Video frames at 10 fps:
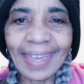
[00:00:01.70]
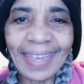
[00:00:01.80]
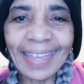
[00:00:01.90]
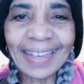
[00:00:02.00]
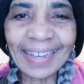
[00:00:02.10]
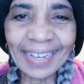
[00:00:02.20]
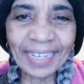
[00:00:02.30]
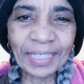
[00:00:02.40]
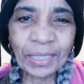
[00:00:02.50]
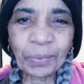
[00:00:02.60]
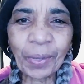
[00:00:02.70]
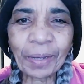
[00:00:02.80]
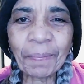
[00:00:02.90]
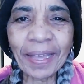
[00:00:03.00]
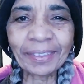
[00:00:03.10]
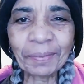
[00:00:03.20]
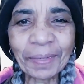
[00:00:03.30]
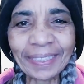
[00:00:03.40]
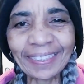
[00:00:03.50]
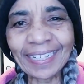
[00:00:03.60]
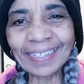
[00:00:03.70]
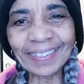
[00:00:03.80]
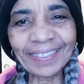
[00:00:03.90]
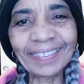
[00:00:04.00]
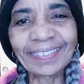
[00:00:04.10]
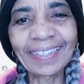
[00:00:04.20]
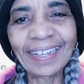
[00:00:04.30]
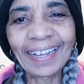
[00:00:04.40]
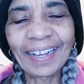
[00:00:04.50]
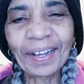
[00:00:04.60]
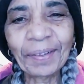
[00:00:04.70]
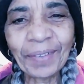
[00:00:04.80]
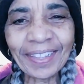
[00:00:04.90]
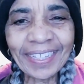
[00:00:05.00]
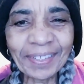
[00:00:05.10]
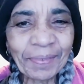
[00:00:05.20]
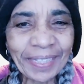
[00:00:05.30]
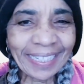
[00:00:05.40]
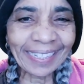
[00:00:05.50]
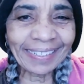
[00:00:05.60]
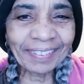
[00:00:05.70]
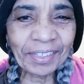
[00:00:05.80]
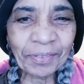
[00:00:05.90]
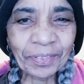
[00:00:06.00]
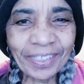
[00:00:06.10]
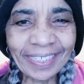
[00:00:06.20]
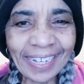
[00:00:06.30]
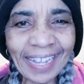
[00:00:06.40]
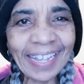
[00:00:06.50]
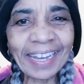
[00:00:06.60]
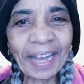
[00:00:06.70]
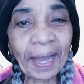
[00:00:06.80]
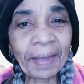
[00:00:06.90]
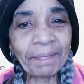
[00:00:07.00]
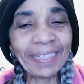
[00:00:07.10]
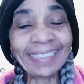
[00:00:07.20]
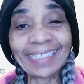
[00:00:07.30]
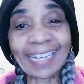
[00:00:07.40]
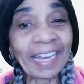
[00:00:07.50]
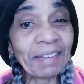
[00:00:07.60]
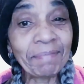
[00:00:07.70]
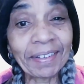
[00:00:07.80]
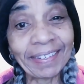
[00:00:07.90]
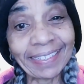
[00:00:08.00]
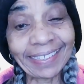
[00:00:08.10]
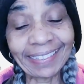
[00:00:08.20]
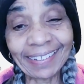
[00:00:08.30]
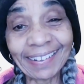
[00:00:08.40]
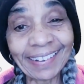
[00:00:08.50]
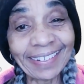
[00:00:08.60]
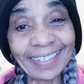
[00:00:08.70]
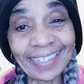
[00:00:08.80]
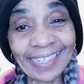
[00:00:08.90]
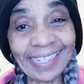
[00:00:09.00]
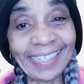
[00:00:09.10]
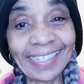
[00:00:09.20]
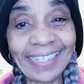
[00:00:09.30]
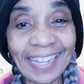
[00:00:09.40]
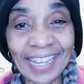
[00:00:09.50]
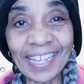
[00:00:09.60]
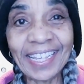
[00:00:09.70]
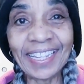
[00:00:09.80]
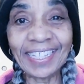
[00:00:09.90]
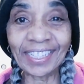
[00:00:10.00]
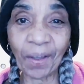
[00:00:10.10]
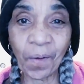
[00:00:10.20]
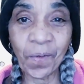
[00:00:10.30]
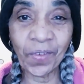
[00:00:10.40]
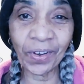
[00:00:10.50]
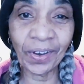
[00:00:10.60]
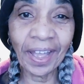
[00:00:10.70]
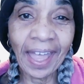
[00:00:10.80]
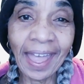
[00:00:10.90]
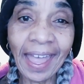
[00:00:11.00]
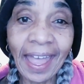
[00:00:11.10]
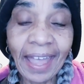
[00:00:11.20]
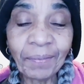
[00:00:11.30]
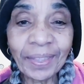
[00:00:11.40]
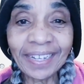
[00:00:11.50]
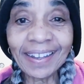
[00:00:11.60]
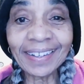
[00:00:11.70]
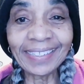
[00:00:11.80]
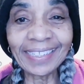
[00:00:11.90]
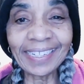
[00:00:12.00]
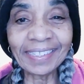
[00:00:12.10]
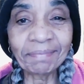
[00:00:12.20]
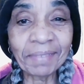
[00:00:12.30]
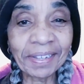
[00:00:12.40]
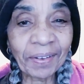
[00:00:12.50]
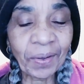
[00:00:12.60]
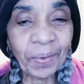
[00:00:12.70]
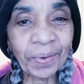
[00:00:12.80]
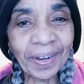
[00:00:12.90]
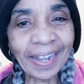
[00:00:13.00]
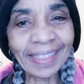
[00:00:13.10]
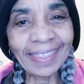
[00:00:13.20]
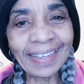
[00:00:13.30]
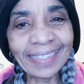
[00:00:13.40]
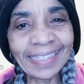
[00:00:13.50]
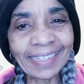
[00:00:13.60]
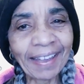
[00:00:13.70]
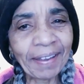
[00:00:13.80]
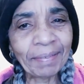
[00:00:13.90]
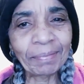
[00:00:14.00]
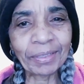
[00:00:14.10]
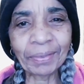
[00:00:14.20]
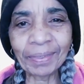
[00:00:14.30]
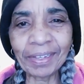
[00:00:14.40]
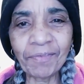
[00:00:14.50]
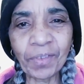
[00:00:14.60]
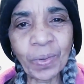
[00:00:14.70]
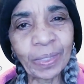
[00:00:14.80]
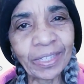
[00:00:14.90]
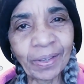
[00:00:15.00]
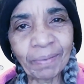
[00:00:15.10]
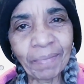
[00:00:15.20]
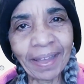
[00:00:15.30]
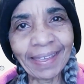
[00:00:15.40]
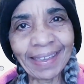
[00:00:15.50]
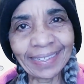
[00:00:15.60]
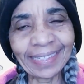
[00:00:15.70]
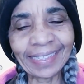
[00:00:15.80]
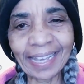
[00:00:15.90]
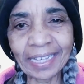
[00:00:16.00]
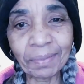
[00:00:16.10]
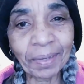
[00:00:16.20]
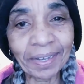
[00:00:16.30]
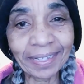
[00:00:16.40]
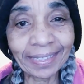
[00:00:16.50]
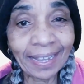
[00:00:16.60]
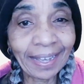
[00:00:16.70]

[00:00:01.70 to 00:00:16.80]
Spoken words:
Hey guys, welcome back to my channel. Well, this one's a little different today. I'm inside because the garden season is over. And with the garden season being over, I think it's time to really focus on my exercise because